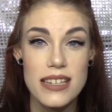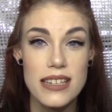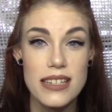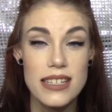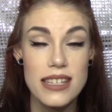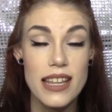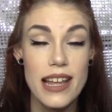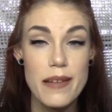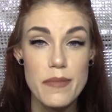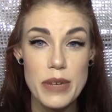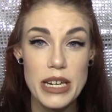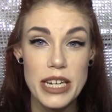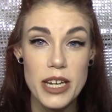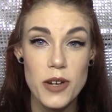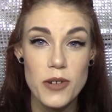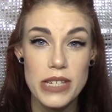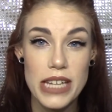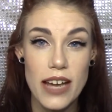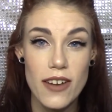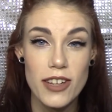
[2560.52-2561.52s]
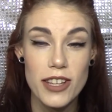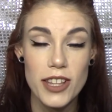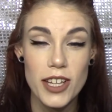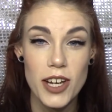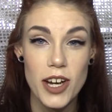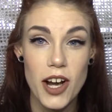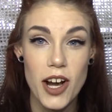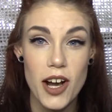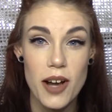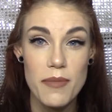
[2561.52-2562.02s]
let me know down in the
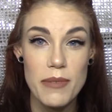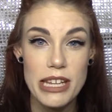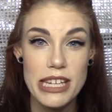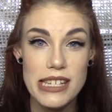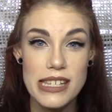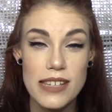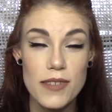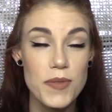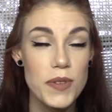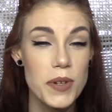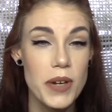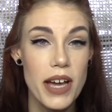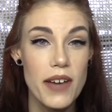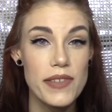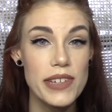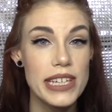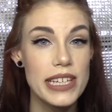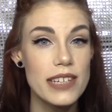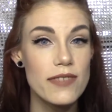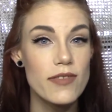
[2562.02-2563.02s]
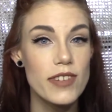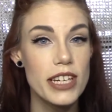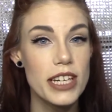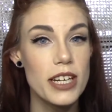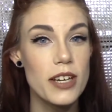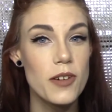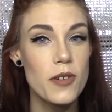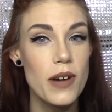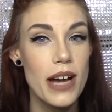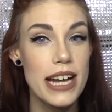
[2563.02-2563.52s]
comments if you have any
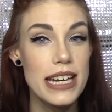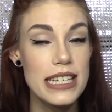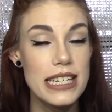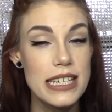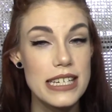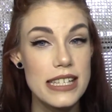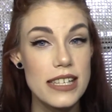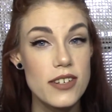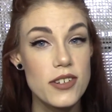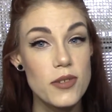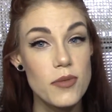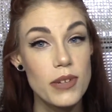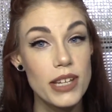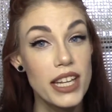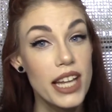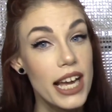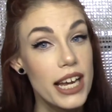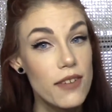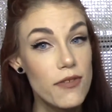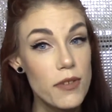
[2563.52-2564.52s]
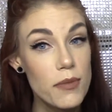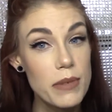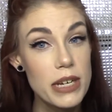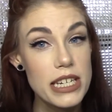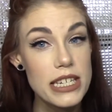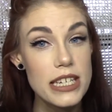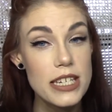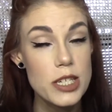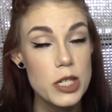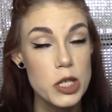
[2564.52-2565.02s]
video ideas that you would like for me
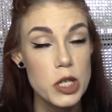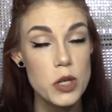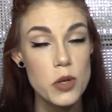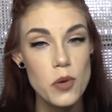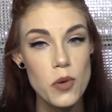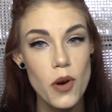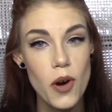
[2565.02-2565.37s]
to do.